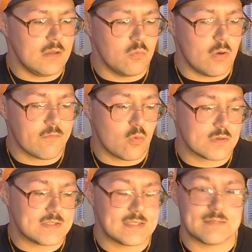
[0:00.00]
Of course,
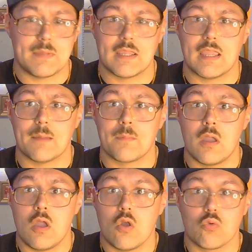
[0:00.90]
this is picking up
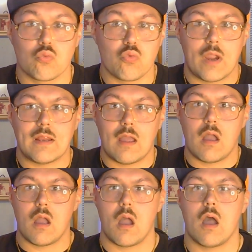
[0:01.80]
right
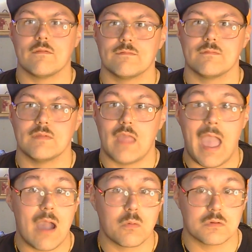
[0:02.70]
off
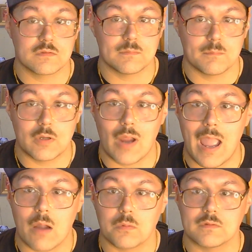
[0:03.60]
mere
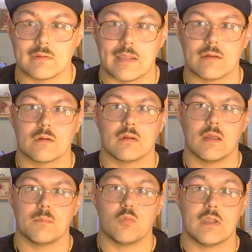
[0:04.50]
hours later.
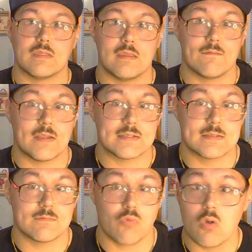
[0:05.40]
We get the events
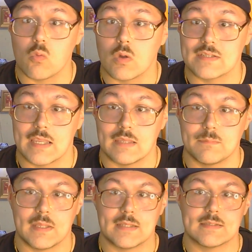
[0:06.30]
of Rogue One taking
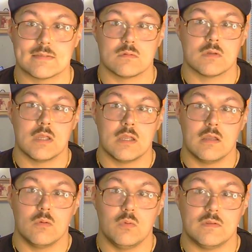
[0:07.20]
place. So
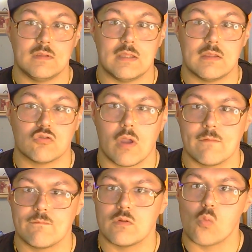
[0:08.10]
we see his
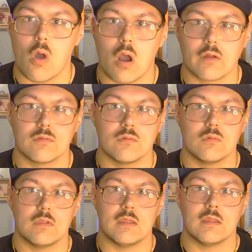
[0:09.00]
triumphant walk through
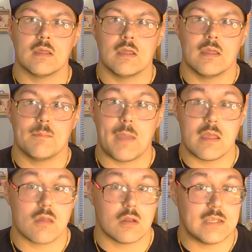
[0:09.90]
the
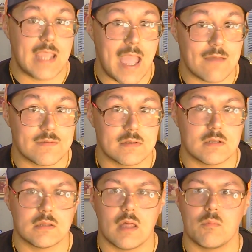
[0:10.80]
base on Yavin, a
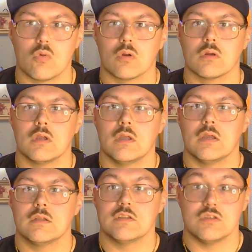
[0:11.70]
lot more
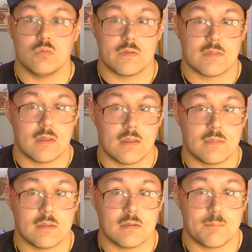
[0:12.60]
to do with
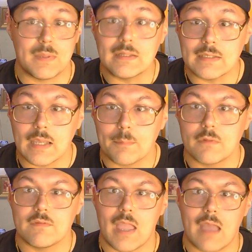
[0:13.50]
the building up of
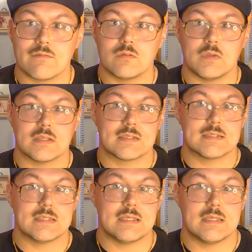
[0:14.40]
Yavin. We get to
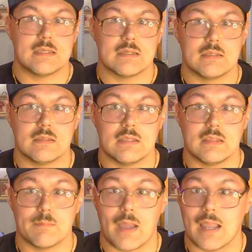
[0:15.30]
see in the
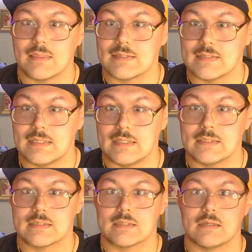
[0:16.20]
behind the
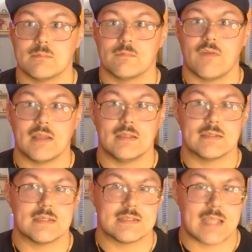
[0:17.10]
scenes. Finally, it's
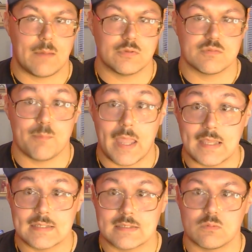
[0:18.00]
an established
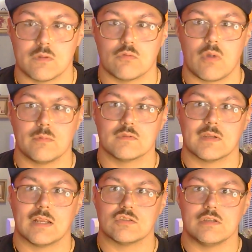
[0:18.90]
base where the rebels can
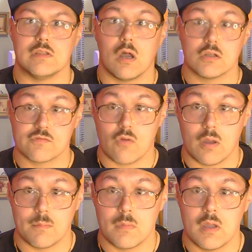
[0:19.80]
actually launch
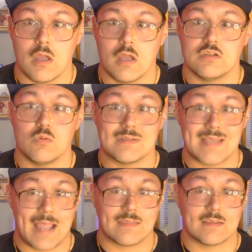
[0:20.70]
from to
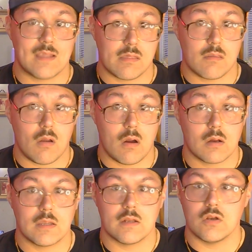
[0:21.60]
attack the Death Star
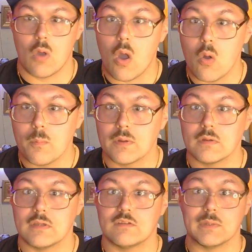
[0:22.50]
in A New Hope.
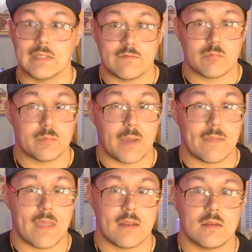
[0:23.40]
It's believable by
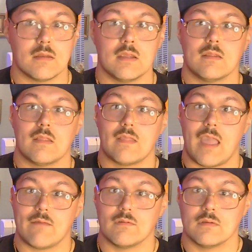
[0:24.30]
then that they
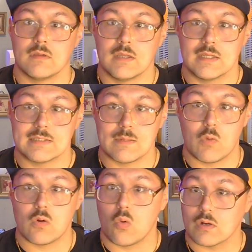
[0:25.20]
have a somewhat
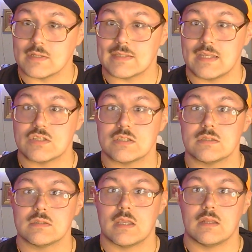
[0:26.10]
organization
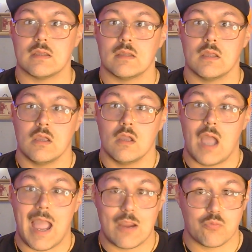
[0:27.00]
and a
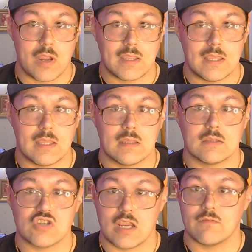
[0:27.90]
high-ranking
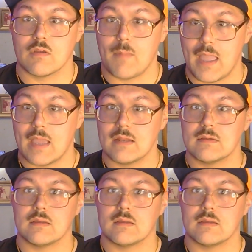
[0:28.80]
chain of command.